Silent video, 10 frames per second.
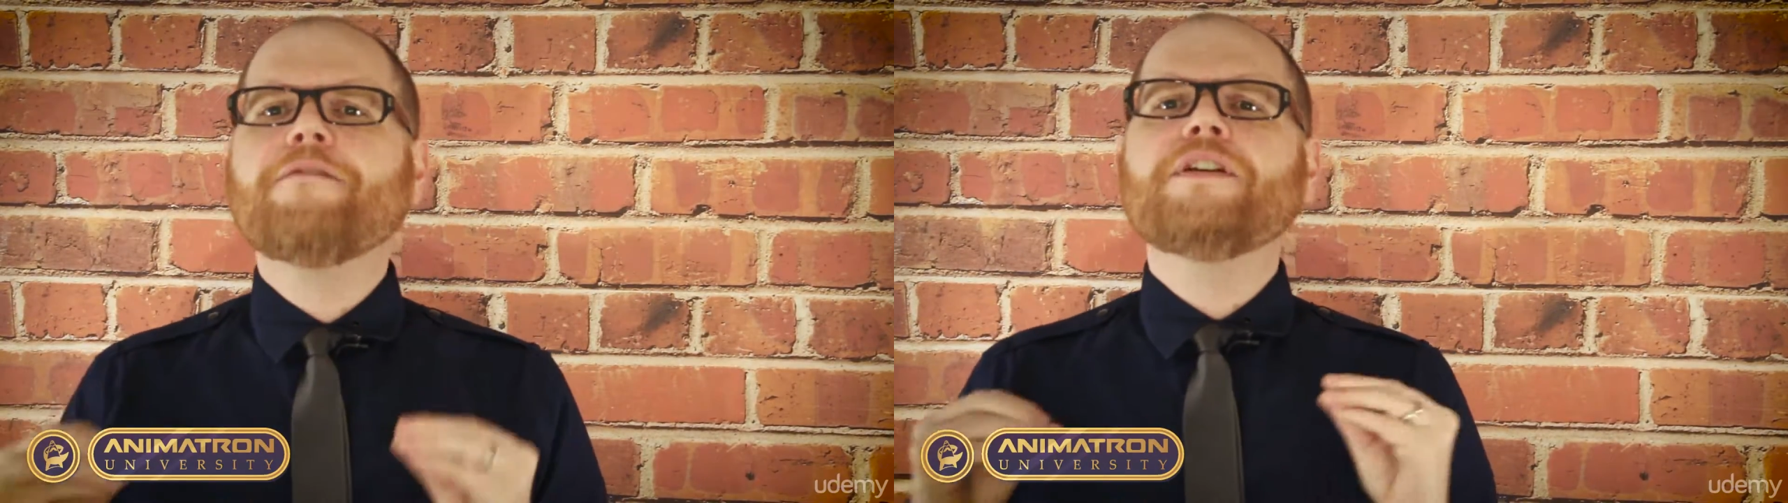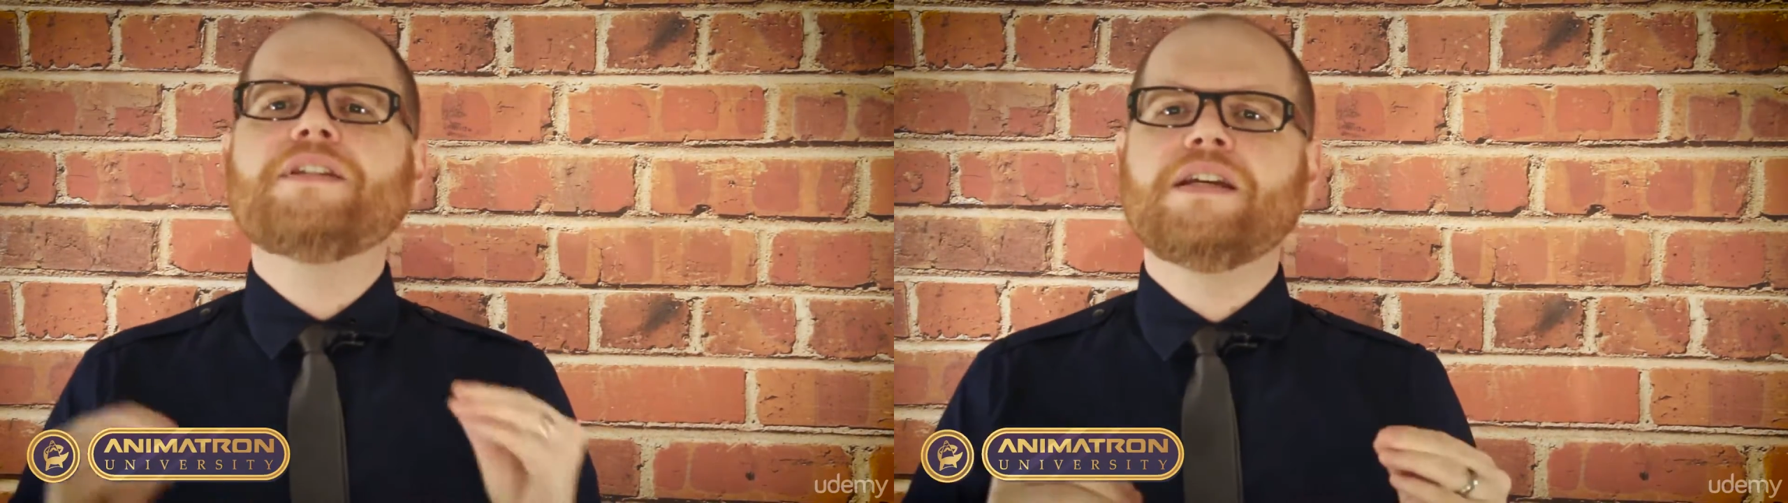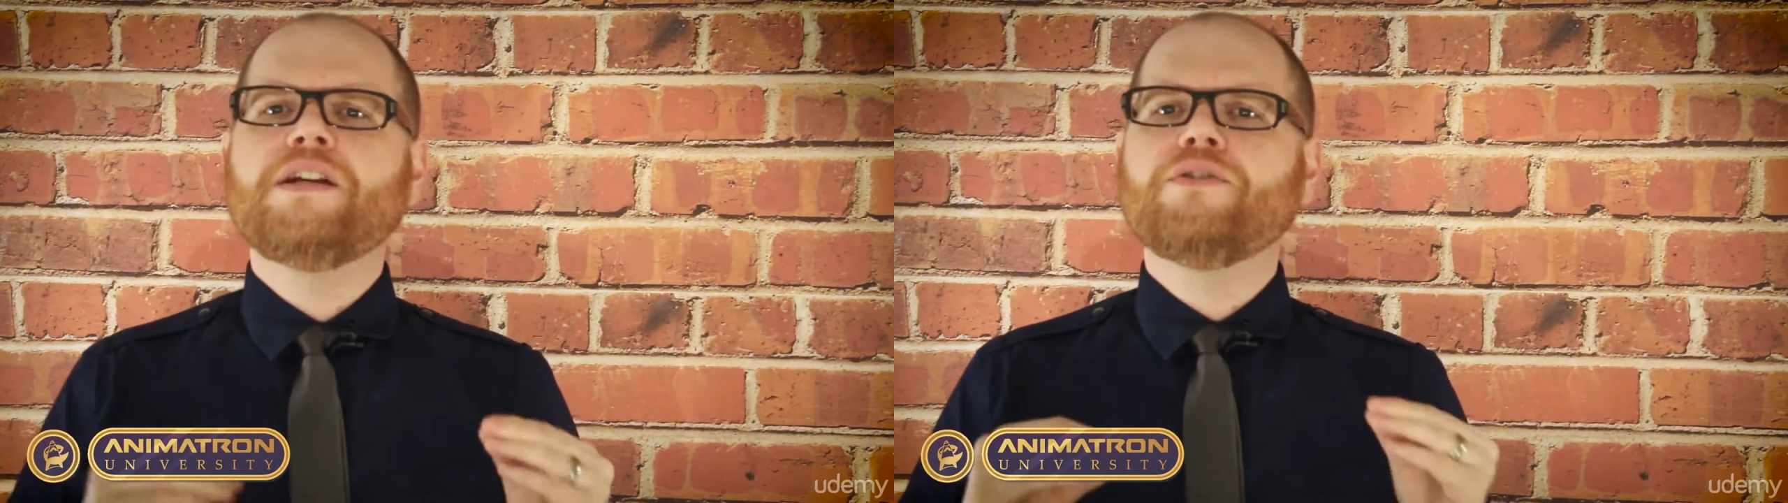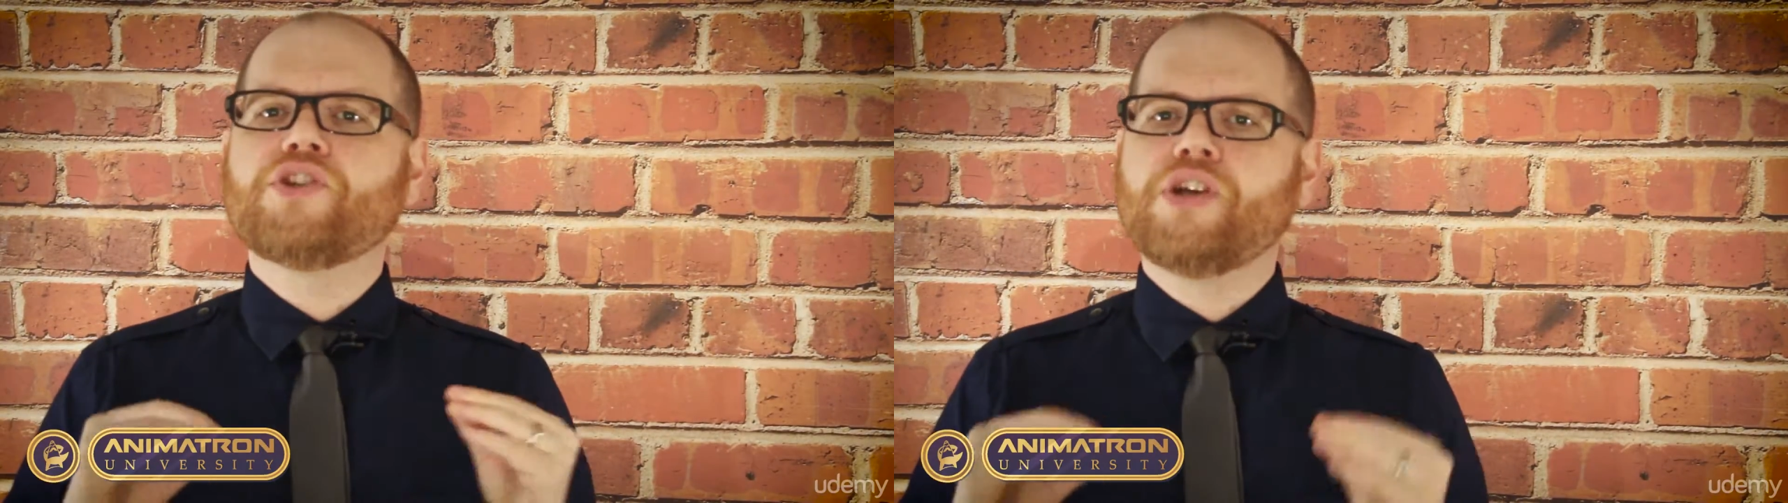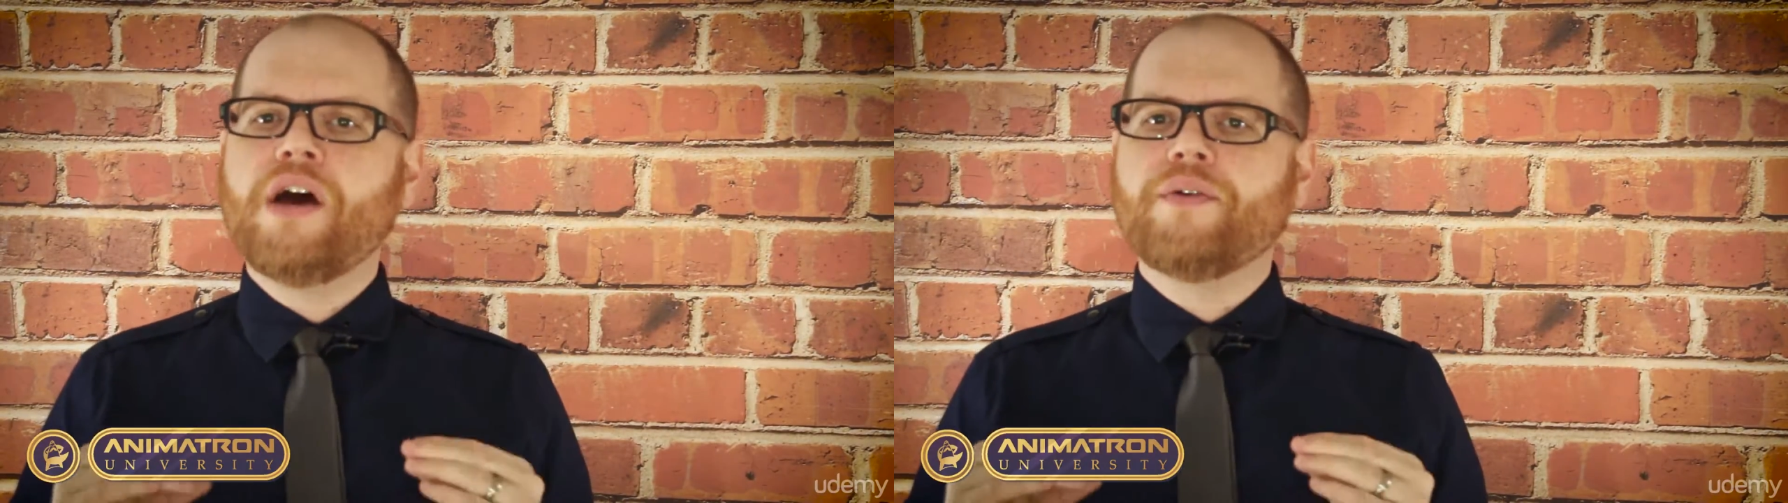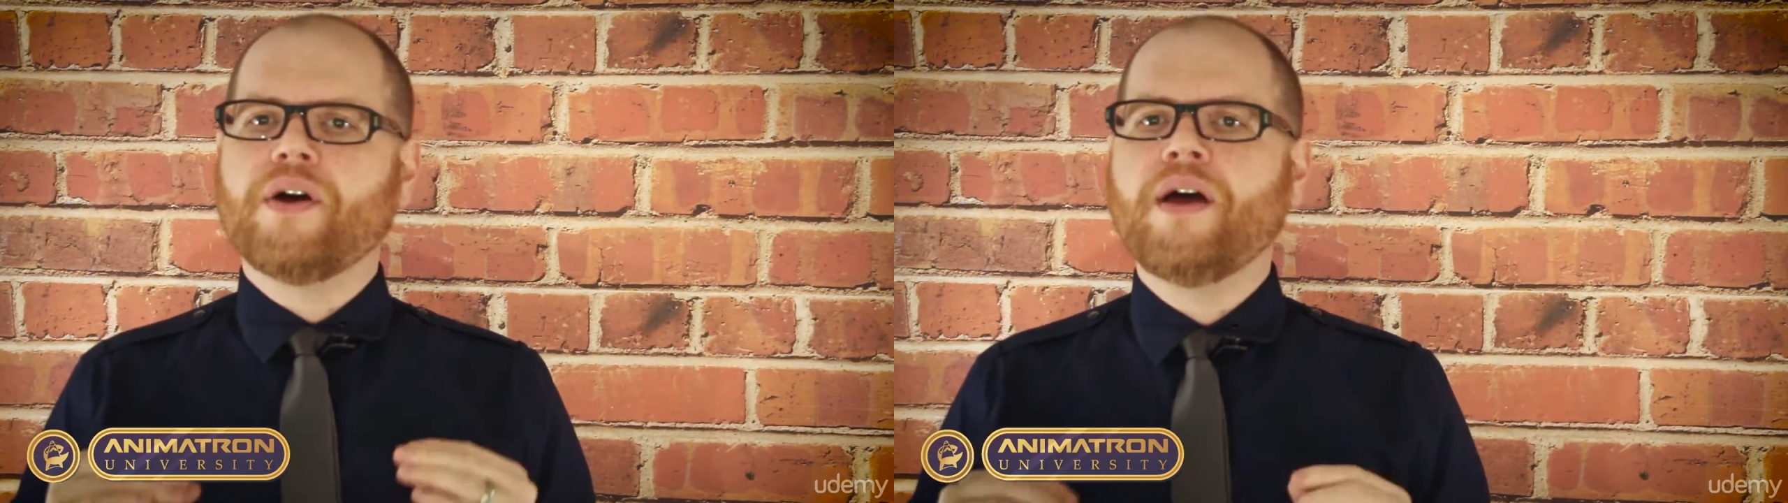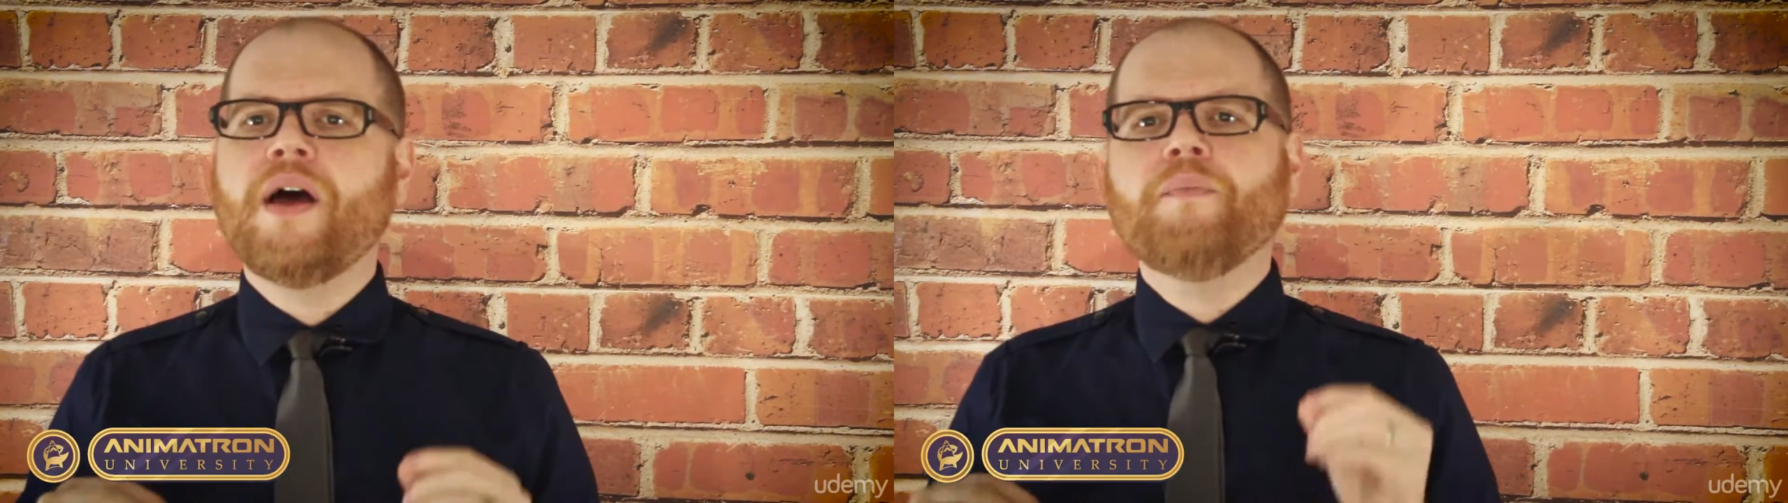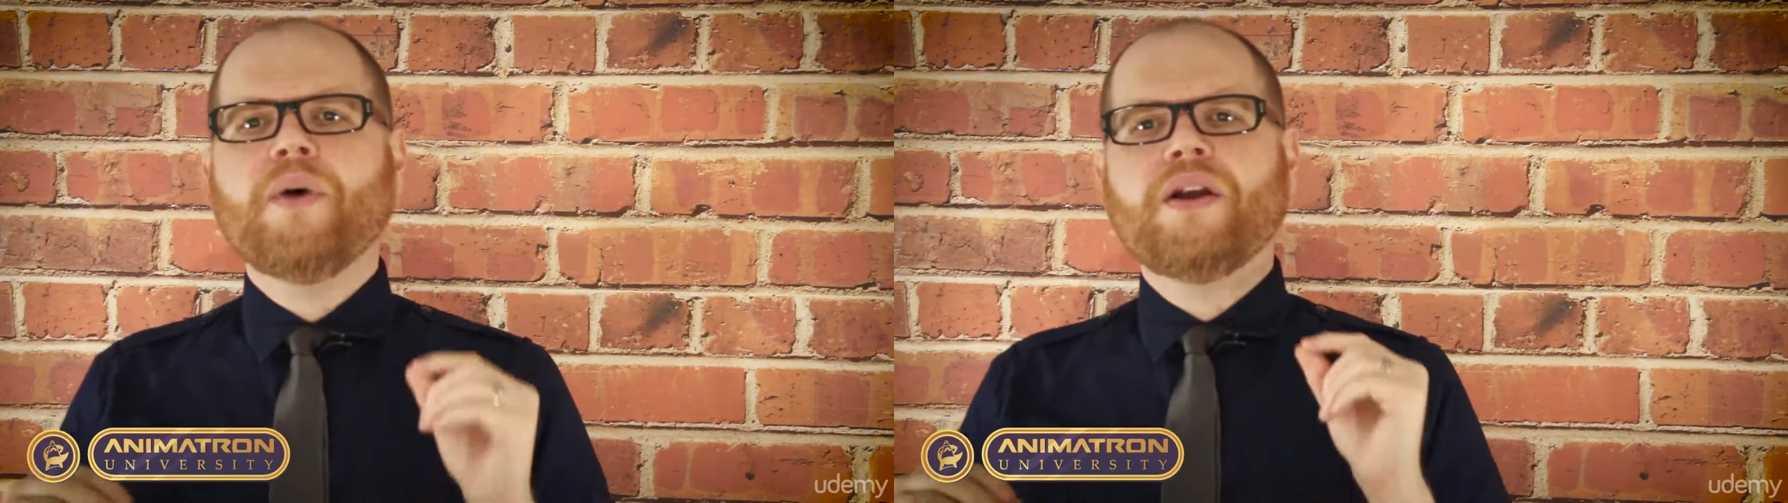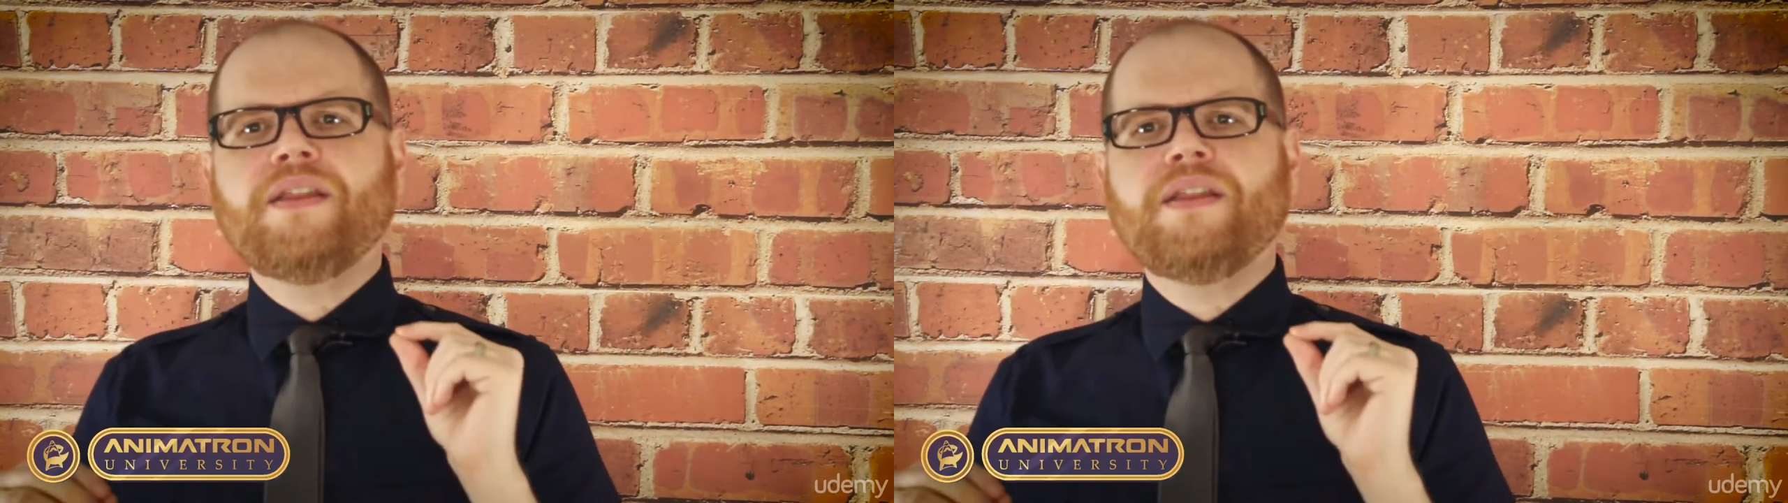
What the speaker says: every single genre,